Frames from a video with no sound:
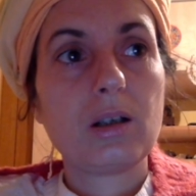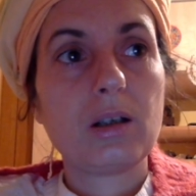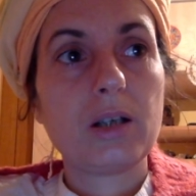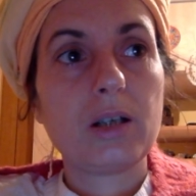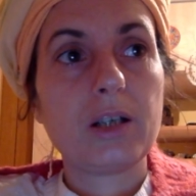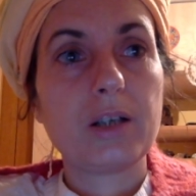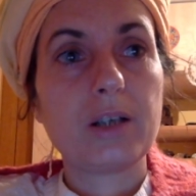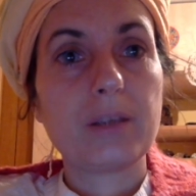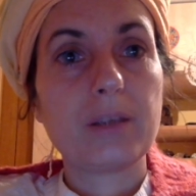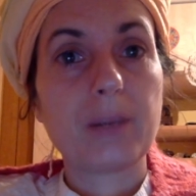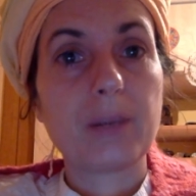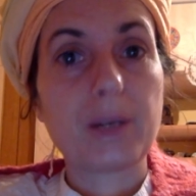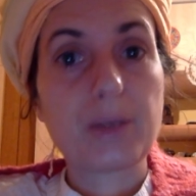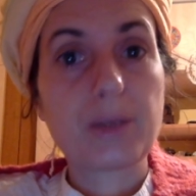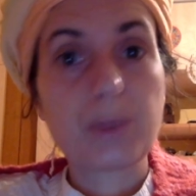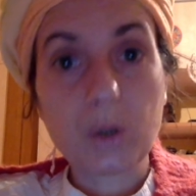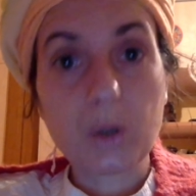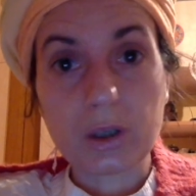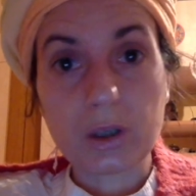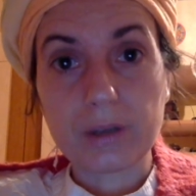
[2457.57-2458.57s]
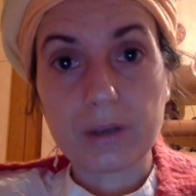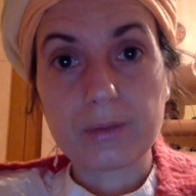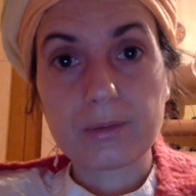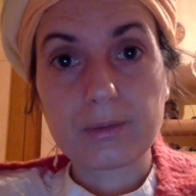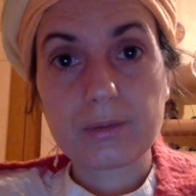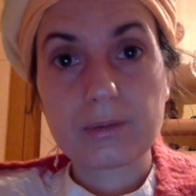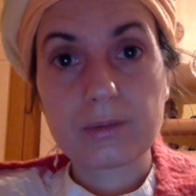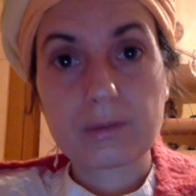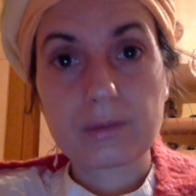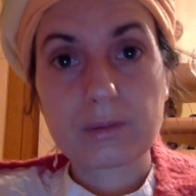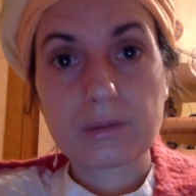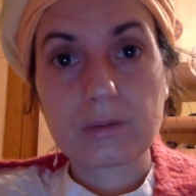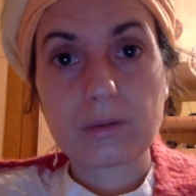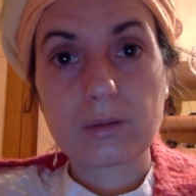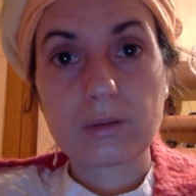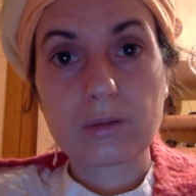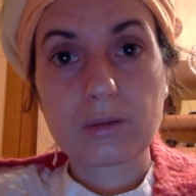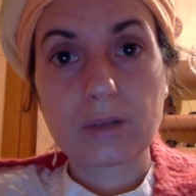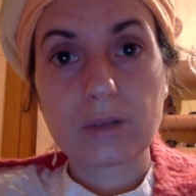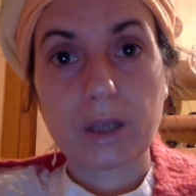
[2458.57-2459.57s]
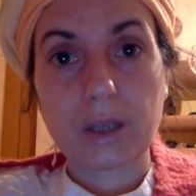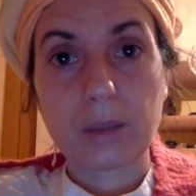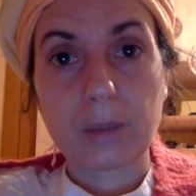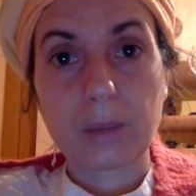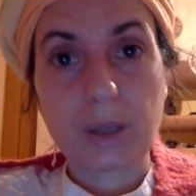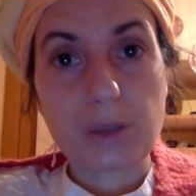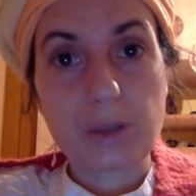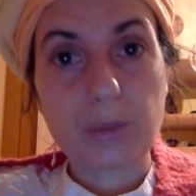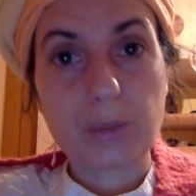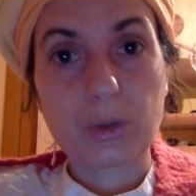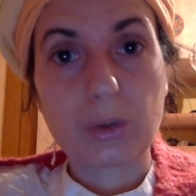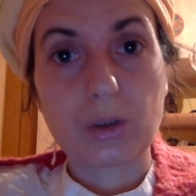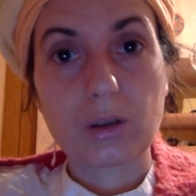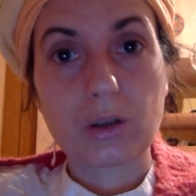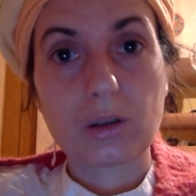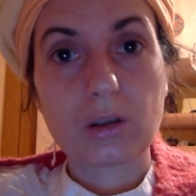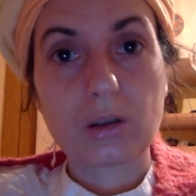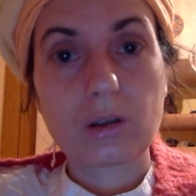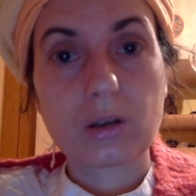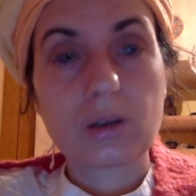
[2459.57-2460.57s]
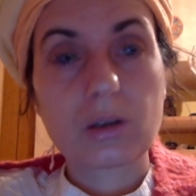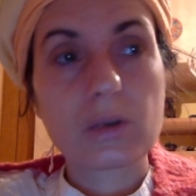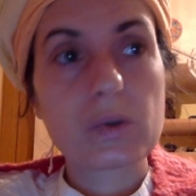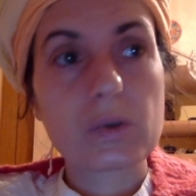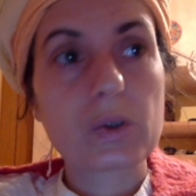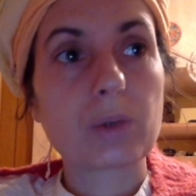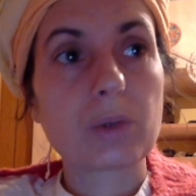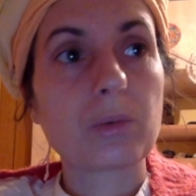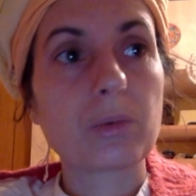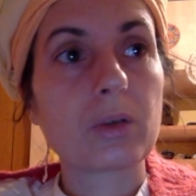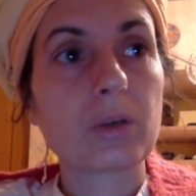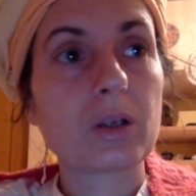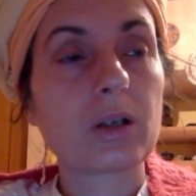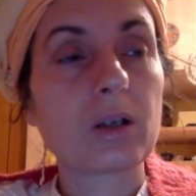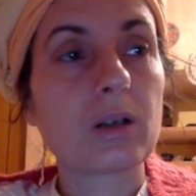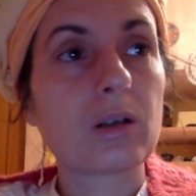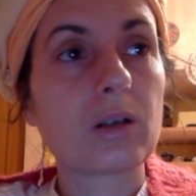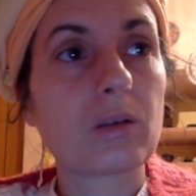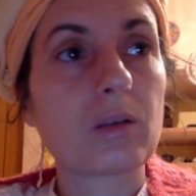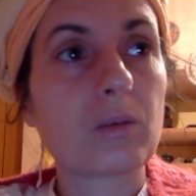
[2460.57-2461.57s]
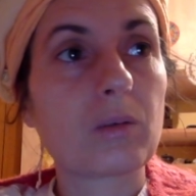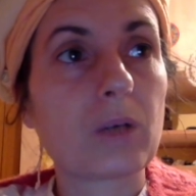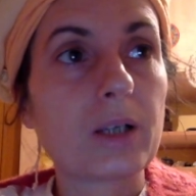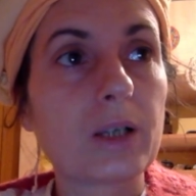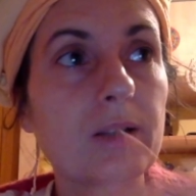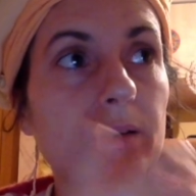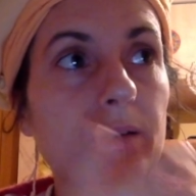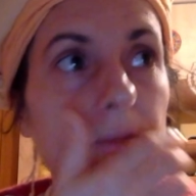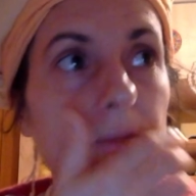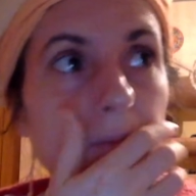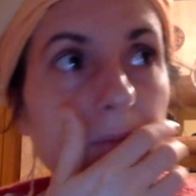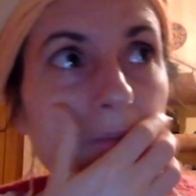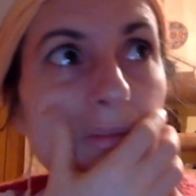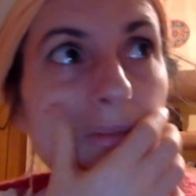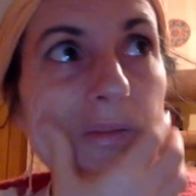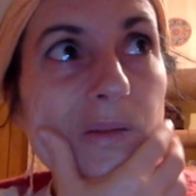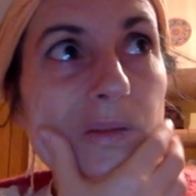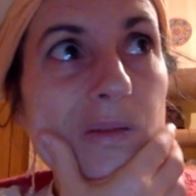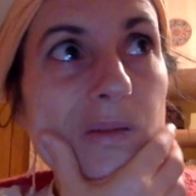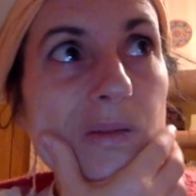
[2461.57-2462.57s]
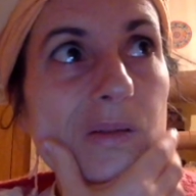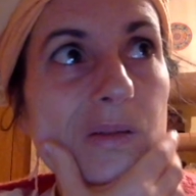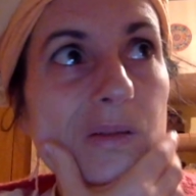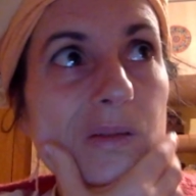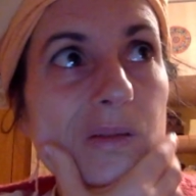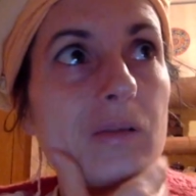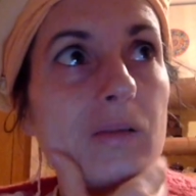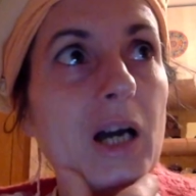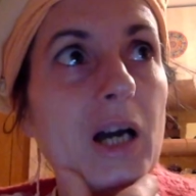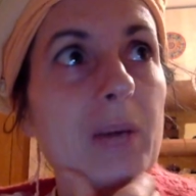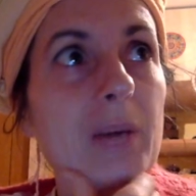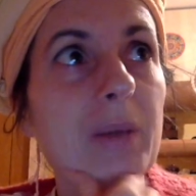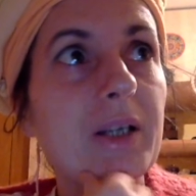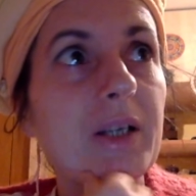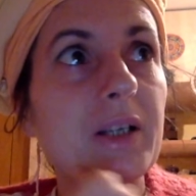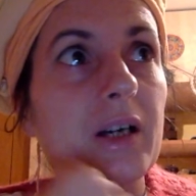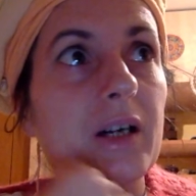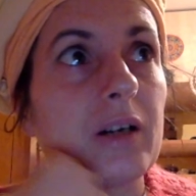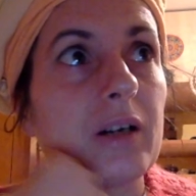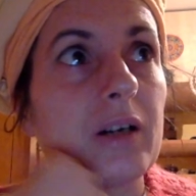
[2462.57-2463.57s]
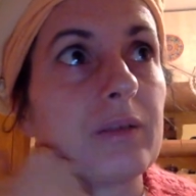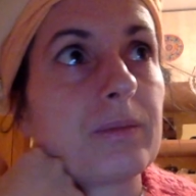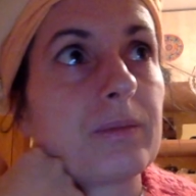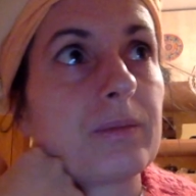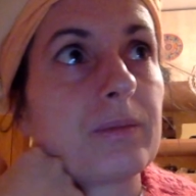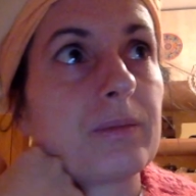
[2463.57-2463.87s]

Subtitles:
and much more. Much more. So, what I might have